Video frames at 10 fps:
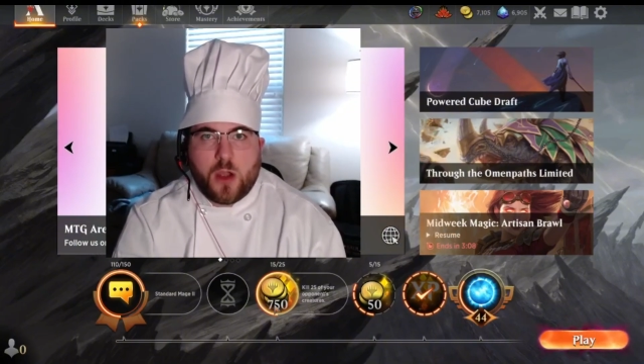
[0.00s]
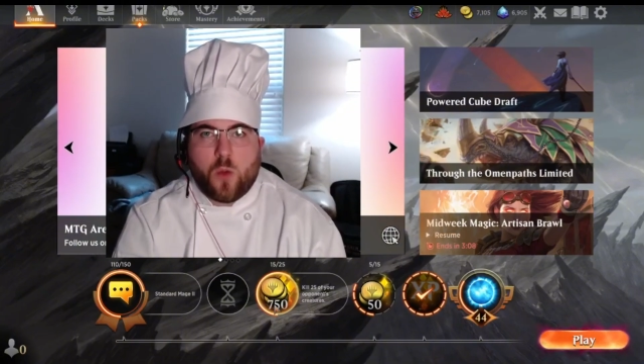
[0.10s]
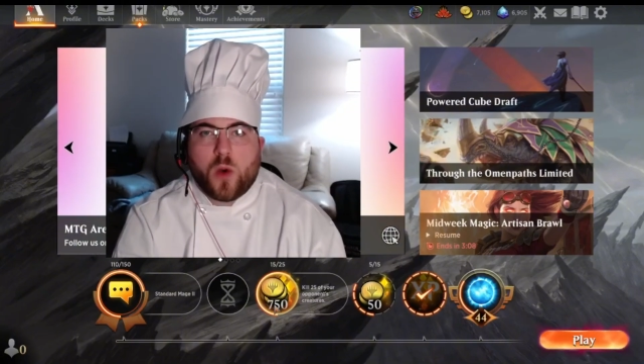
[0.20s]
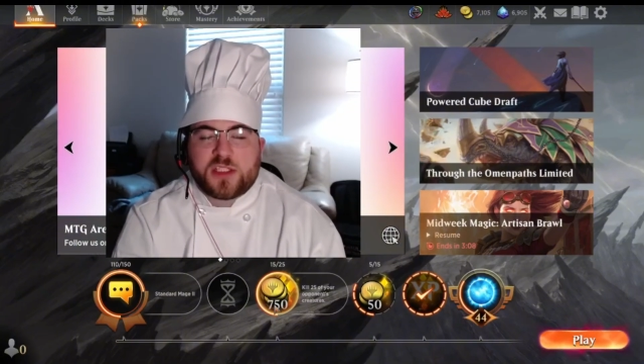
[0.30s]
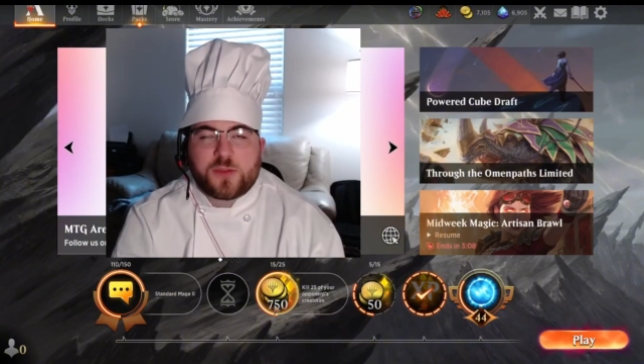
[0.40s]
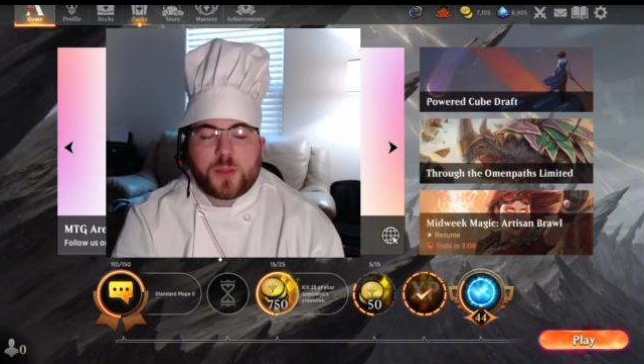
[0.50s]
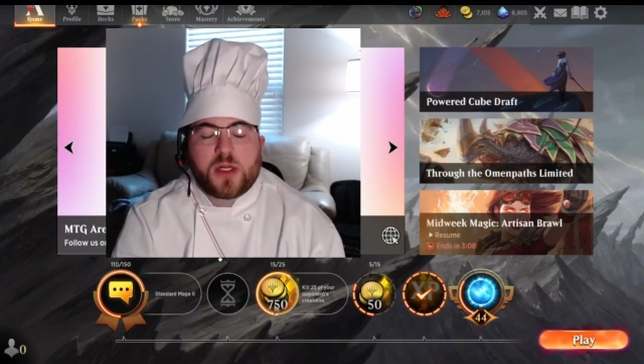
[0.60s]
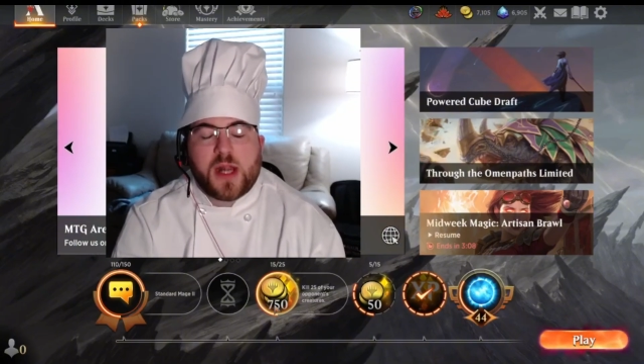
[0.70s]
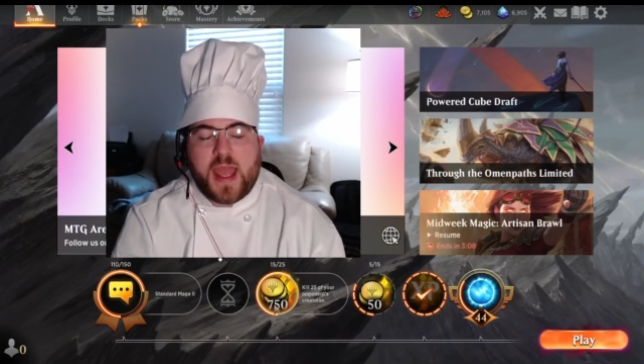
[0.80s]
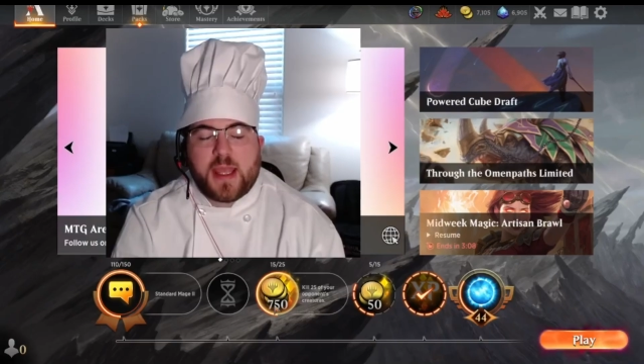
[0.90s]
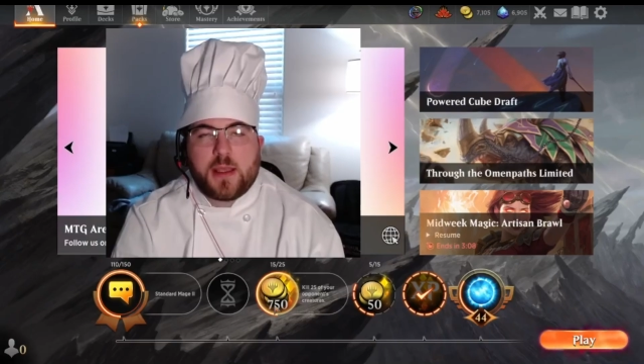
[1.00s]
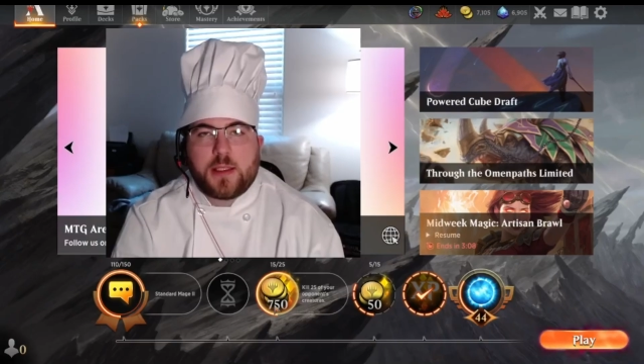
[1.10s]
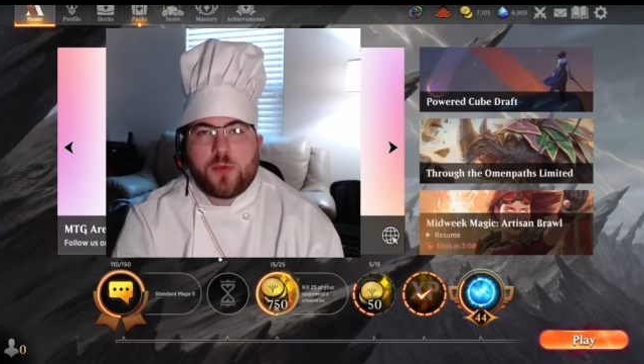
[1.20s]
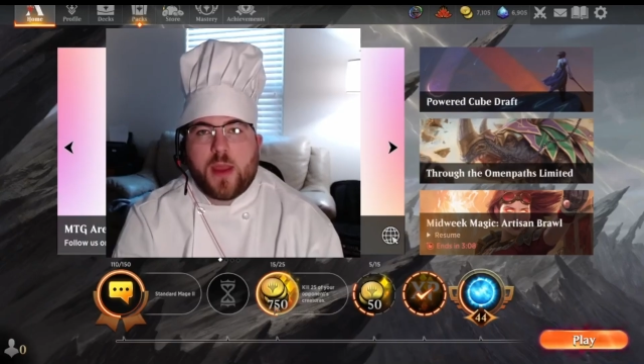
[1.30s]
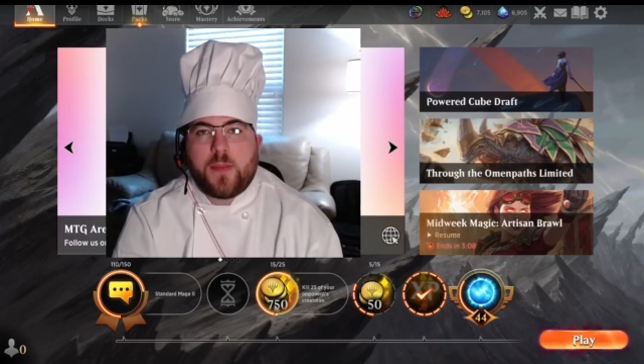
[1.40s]
Once per day,
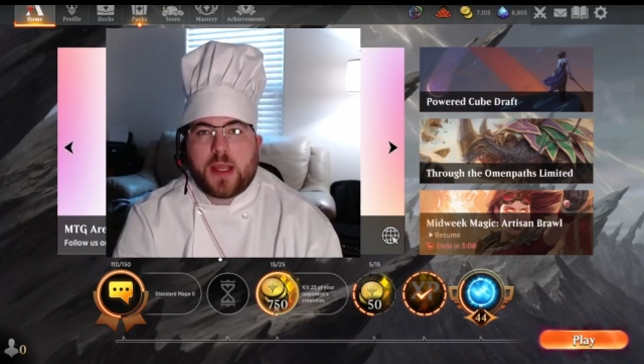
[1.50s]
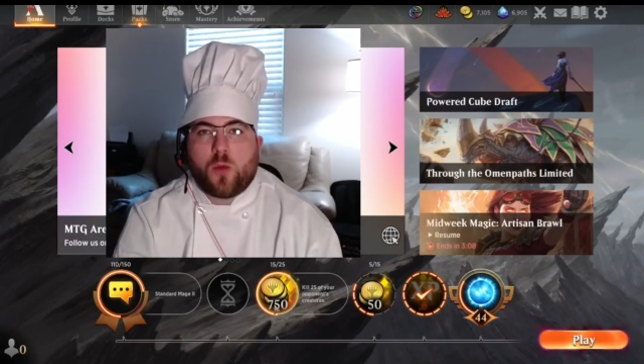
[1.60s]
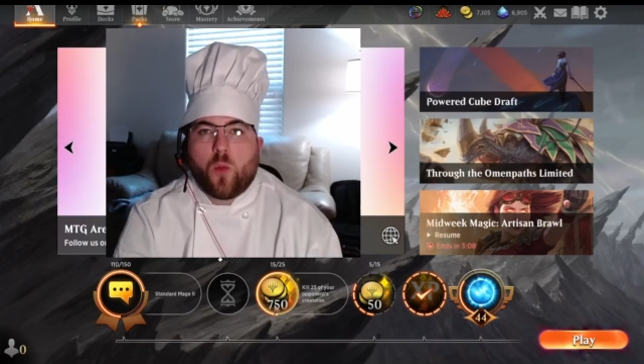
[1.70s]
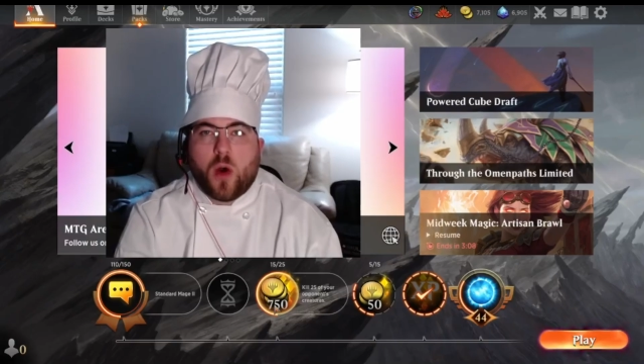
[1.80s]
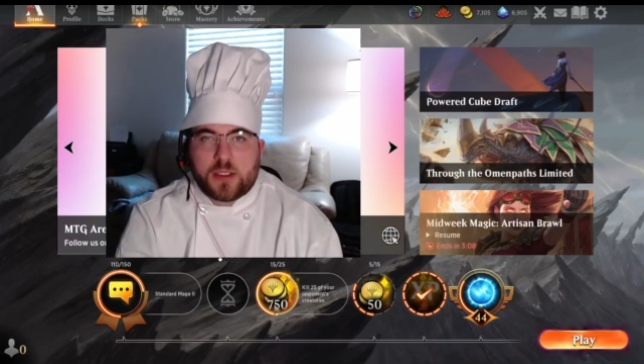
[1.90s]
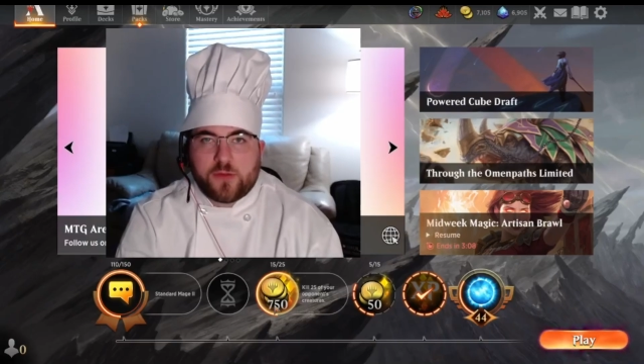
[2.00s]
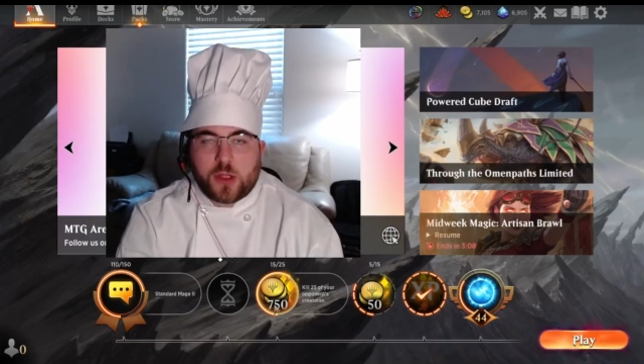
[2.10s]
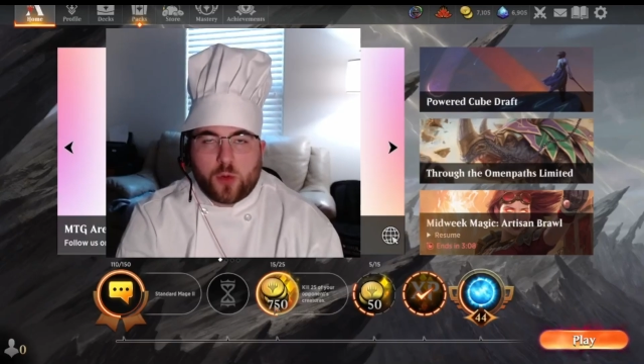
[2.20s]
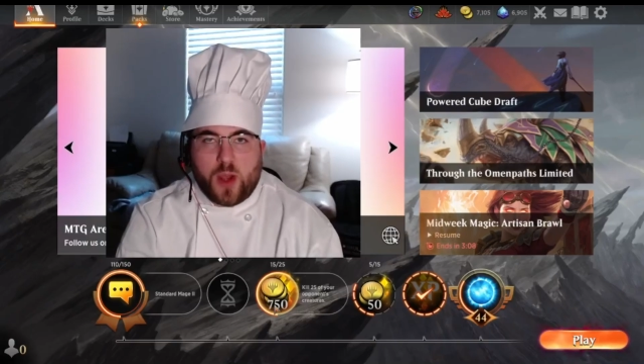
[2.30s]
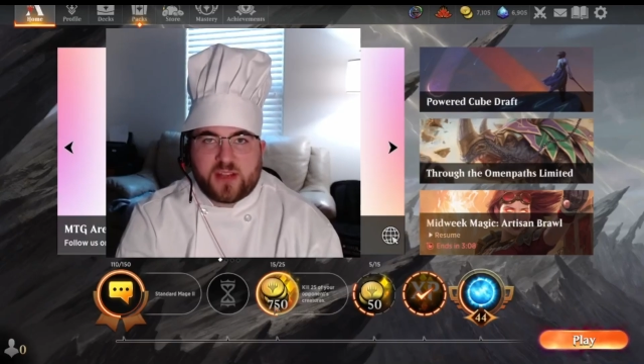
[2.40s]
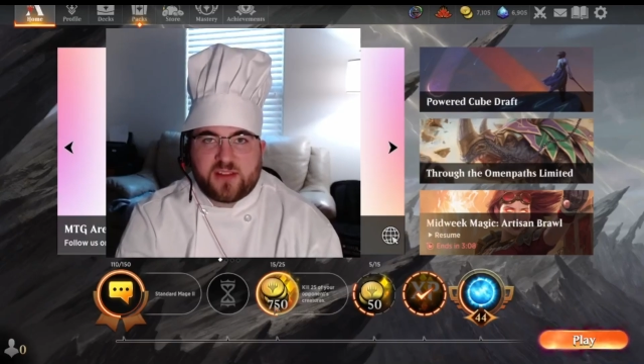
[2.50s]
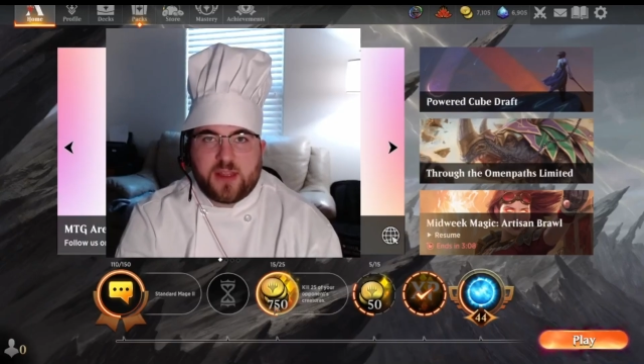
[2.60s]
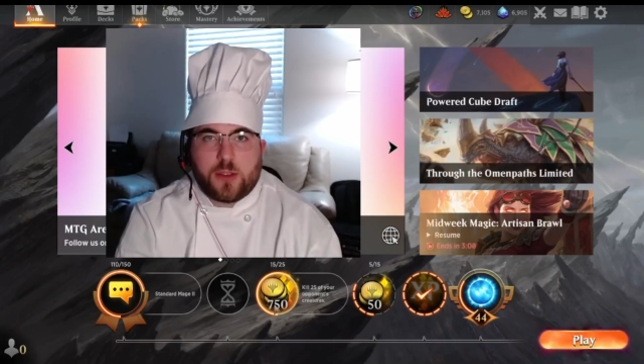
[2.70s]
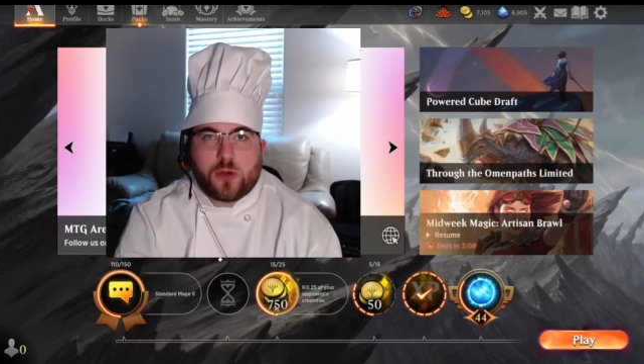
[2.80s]
you may pick one of the quests that you